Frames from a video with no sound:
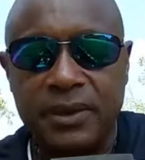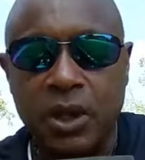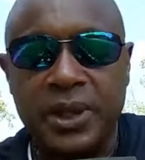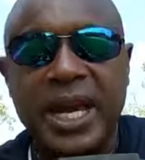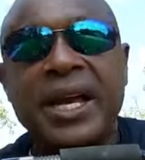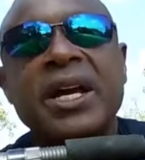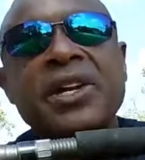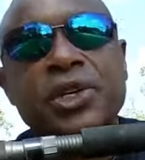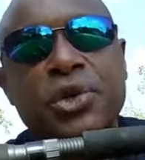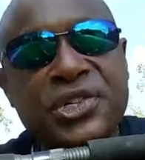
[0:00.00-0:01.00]
Okay,
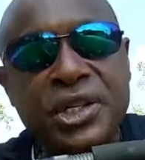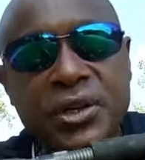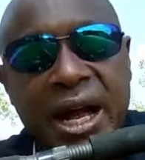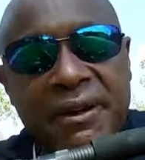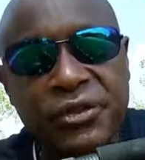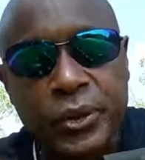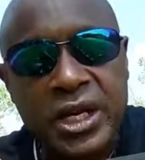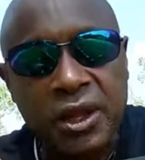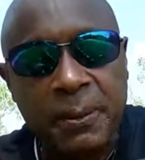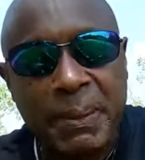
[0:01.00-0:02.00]
you still have three
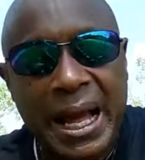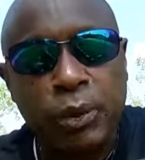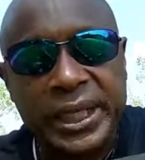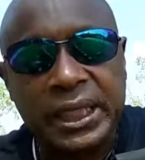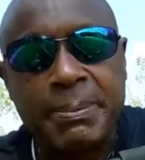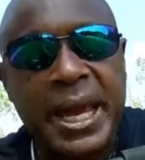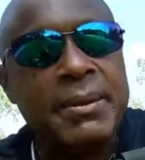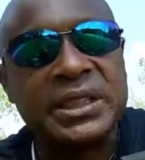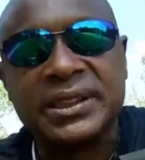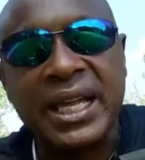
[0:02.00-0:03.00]
other biweekly
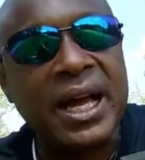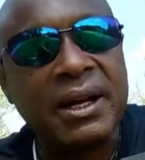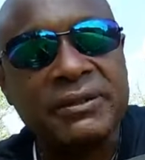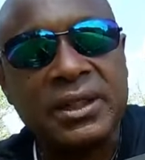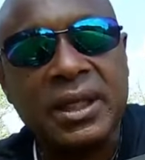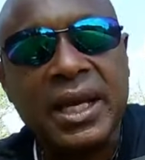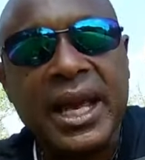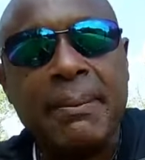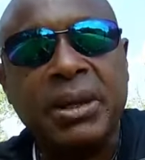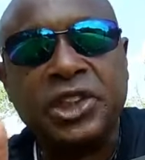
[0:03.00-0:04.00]
payments left,
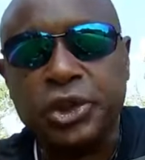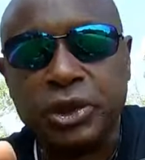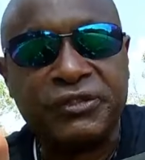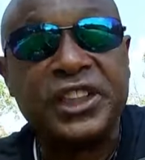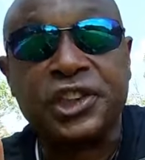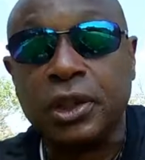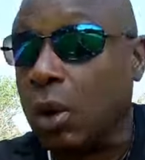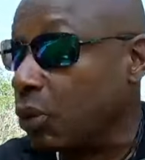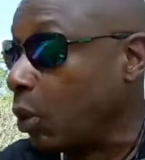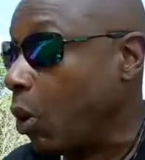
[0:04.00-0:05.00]
but you're fishing
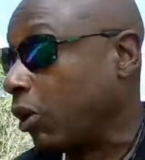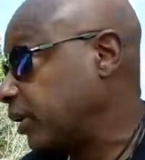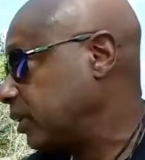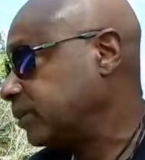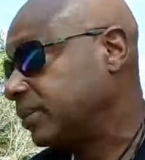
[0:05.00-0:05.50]
on the water.